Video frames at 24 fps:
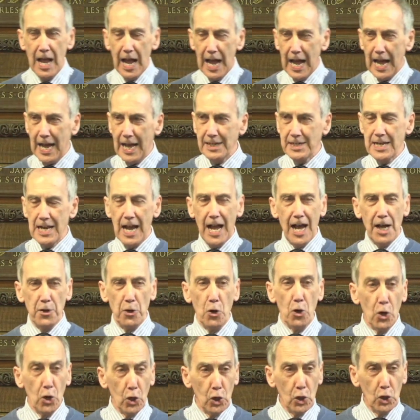and and
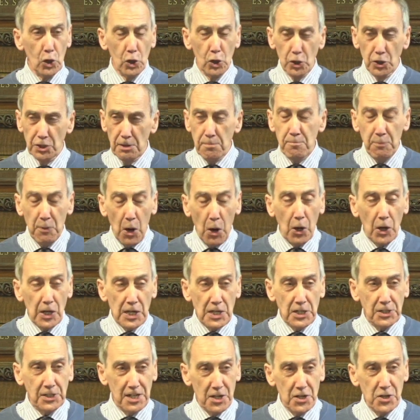all the
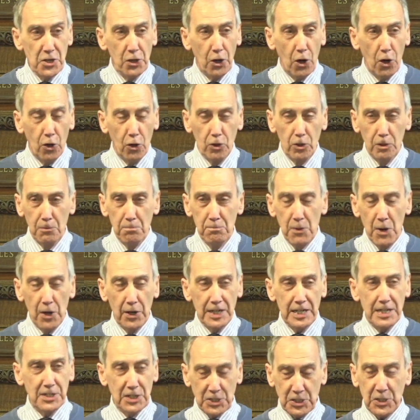poison in your whole
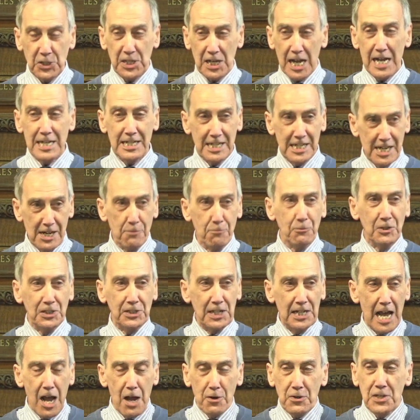body decided it was
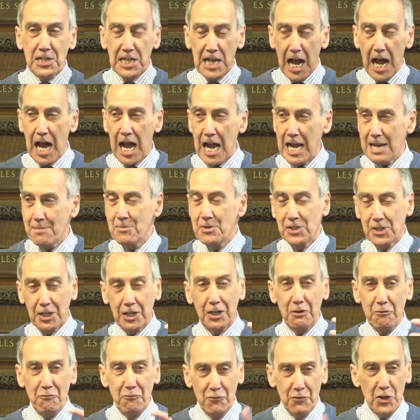now time to
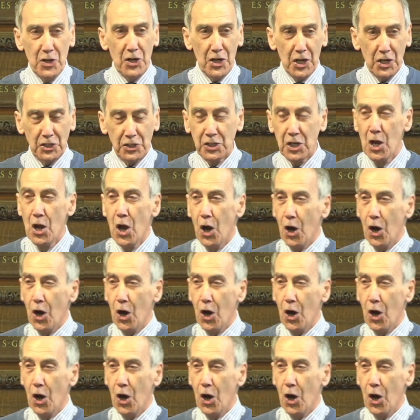converge